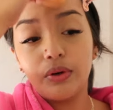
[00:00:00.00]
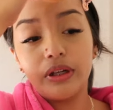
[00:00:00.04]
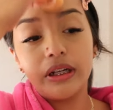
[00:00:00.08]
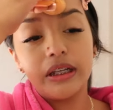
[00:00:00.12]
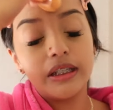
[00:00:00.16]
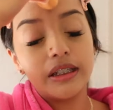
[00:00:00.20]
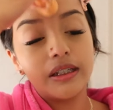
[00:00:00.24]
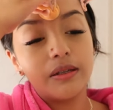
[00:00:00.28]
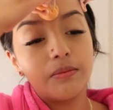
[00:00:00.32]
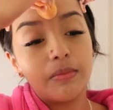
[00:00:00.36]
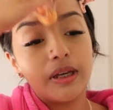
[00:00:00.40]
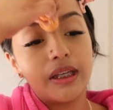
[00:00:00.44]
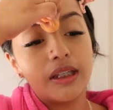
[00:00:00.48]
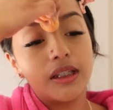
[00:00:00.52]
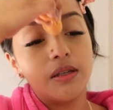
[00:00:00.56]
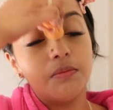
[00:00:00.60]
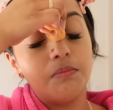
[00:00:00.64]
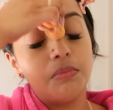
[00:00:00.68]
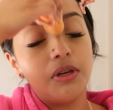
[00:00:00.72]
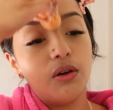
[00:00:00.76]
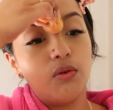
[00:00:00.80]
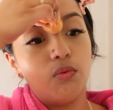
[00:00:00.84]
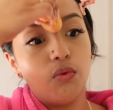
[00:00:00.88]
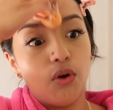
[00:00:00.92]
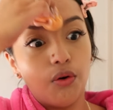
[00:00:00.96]
what isn't meant to
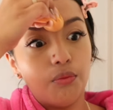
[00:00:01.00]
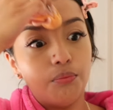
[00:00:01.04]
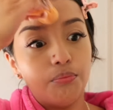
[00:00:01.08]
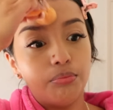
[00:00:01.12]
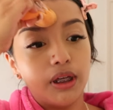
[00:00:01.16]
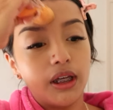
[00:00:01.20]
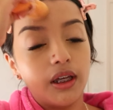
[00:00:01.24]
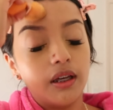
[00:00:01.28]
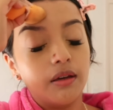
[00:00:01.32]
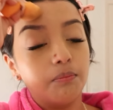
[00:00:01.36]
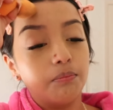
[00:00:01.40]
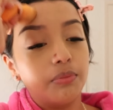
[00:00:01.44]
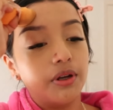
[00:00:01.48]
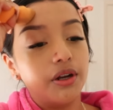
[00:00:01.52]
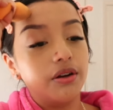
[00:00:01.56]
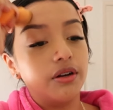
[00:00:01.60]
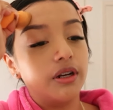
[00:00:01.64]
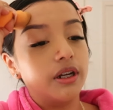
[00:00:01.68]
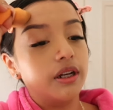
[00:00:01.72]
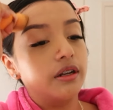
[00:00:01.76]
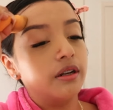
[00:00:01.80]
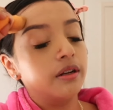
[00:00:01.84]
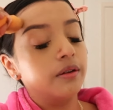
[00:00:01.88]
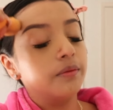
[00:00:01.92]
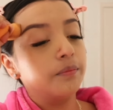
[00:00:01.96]
be won't be.
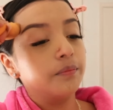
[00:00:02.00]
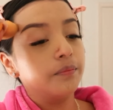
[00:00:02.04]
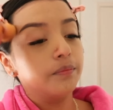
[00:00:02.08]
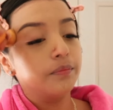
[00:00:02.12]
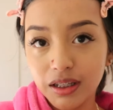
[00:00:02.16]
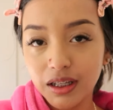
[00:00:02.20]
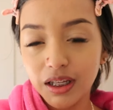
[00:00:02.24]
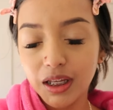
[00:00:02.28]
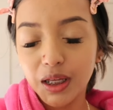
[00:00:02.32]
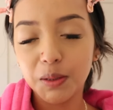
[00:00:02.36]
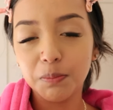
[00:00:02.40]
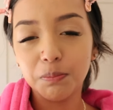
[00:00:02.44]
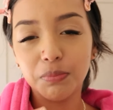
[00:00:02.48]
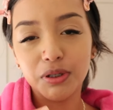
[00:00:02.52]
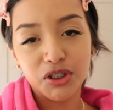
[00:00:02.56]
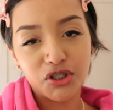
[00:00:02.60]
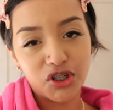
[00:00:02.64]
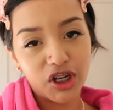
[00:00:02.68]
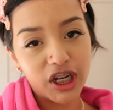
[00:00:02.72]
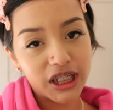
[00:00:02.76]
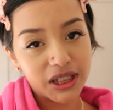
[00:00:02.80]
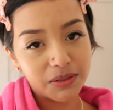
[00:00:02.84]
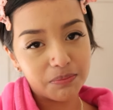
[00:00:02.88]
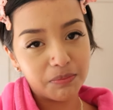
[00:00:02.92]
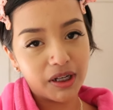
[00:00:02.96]
Period. But
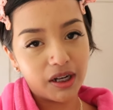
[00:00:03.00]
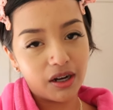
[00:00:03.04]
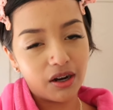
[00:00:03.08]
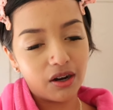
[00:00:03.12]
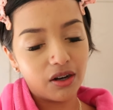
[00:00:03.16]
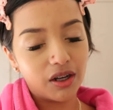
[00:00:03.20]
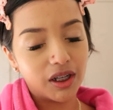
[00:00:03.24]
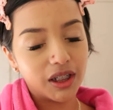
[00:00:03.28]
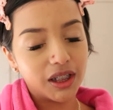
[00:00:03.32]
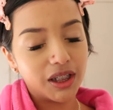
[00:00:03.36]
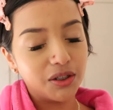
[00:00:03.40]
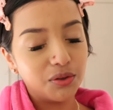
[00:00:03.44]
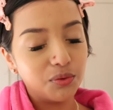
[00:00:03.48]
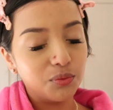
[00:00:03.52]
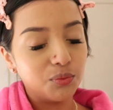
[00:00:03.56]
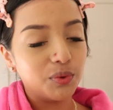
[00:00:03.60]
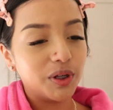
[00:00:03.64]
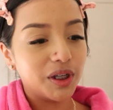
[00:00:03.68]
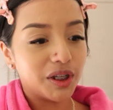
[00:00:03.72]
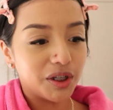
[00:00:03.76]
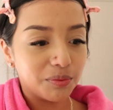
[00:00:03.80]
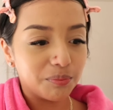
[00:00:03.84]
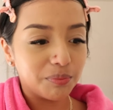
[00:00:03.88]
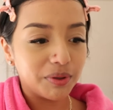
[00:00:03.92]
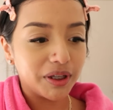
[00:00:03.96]
trust me, girl, you
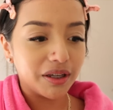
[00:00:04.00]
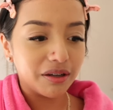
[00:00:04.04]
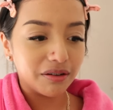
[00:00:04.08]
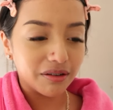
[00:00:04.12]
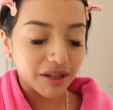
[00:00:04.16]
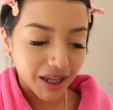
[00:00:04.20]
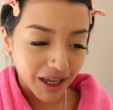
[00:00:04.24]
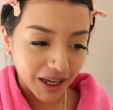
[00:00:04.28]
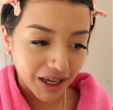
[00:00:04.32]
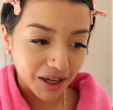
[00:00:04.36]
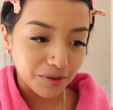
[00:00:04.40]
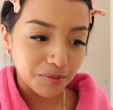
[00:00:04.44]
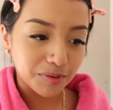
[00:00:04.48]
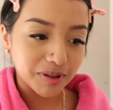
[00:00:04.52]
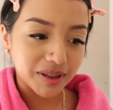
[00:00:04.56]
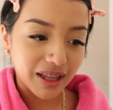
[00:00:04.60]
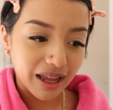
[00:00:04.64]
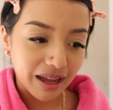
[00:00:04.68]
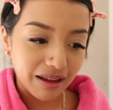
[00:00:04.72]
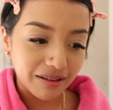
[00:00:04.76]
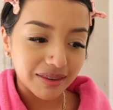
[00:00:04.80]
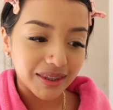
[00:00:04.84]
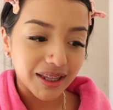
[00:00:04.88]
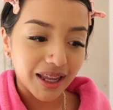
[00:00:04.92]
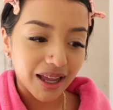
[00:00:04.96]
will be okay
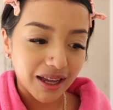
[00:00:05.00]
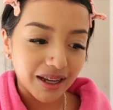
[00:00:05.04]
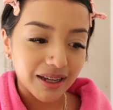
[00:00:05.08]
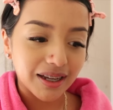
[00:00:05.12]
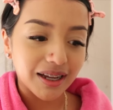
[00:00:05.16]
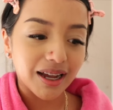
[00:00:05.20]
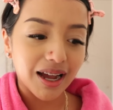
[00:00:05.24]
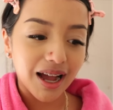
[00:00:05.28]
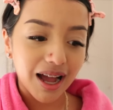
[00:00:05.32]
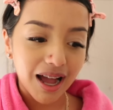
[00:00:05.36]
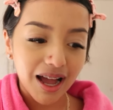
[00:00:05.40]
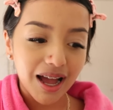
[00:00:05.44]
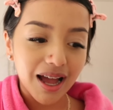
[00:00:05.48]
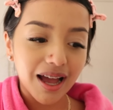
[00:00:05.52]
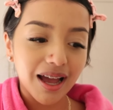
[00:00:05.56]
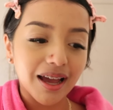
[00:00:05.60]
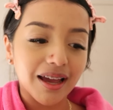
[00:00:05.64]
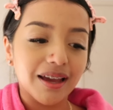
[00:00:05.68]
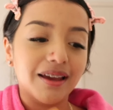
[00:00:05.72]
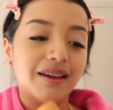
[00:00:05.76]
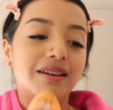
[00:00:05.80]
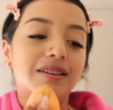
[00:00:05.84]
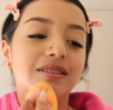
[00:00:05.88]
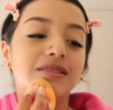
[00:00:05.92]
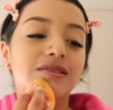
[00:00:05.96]
without that
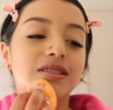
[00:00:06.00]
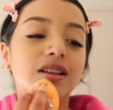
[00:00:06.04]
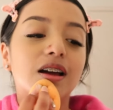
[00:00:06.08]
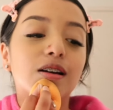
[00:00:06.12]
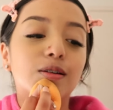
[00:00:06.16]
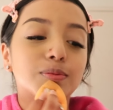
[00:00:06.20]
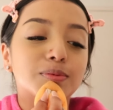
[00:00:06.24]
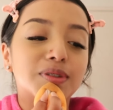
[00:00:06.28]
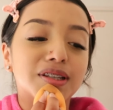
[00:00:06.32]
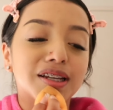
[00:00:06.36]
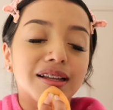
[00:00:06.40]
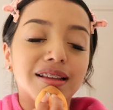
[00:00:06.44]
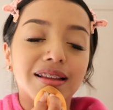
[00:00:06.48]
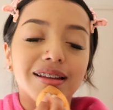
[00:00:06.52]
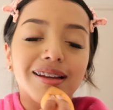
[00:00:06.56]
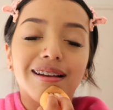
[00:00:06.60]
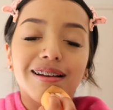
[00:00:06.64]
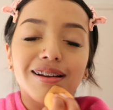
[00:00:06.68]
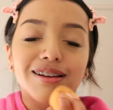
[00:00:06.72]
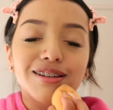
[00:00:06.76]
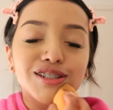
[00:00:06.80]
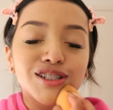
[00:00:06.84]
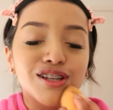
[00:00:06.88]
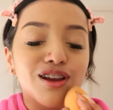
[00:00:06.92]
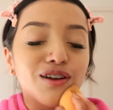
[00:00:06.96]
guy. Stop telling
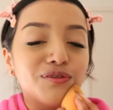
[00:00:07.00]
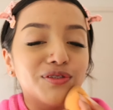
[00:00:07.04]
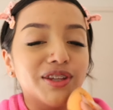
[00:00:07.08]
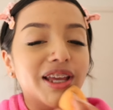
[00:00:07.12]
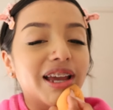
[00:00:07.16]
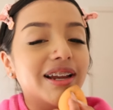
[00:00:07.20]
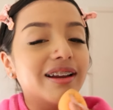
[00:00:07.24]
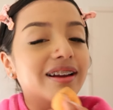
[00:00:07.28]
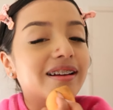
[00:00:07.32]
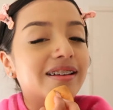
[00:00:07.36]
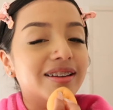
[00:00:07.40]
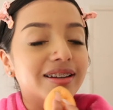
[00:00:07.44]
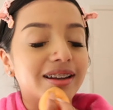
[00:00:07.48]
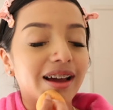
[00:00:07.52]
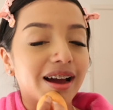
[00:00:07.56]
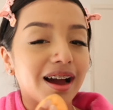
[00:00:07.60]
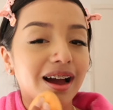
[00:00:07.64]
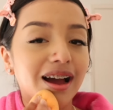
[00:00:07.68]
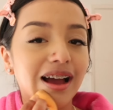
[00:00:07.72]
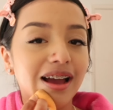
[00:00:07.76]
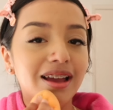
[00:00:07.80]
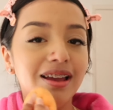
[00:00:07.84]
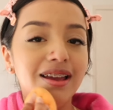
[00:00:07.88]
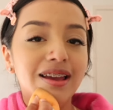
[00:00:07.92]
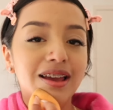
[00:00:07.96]
yourself that you're
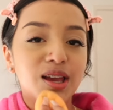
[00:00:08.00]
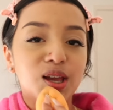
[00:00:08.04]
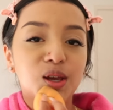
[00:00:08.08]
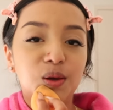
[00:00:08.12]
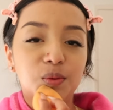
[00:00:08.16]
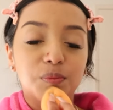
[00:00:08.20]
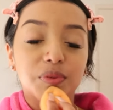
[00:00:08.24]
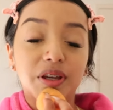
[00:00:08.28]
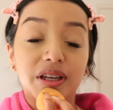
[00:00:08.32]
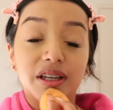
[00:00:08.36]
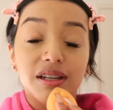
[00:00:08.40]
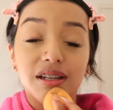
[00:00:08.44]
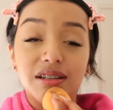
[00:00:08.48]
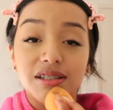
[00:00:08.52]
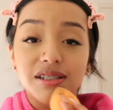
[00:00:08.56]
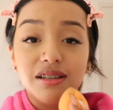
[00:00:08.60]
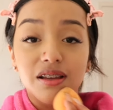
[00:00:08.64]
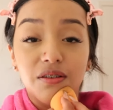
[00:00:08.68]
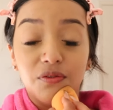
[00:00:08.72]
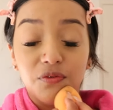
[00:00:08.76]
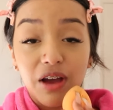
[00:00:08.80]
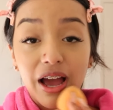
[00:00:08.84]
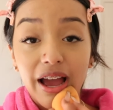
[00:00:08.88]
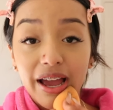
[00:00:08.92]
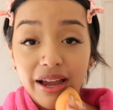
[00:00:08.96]
not. Because
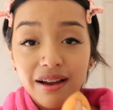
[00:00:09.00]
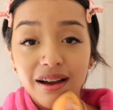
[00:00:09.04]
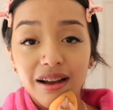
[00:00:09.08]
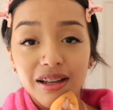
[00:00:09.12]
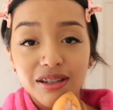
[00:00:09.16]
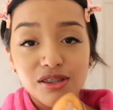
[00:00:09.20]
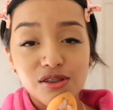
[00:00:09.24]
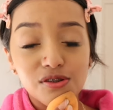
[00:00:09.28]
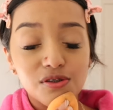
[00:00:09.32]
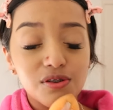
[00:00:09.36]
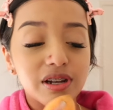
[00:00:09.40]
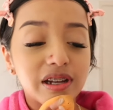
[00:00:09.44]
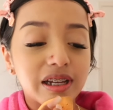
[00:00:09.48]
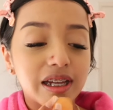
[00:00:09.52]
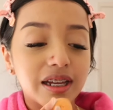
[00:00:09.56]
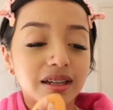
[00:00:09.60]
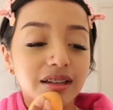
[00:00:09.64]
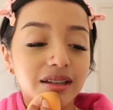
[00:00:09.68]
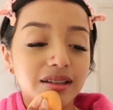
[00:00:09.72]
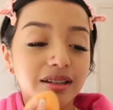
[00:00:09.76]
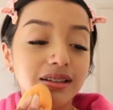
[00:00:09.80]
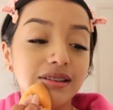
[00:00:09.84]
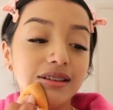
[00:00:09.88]
if I got through it,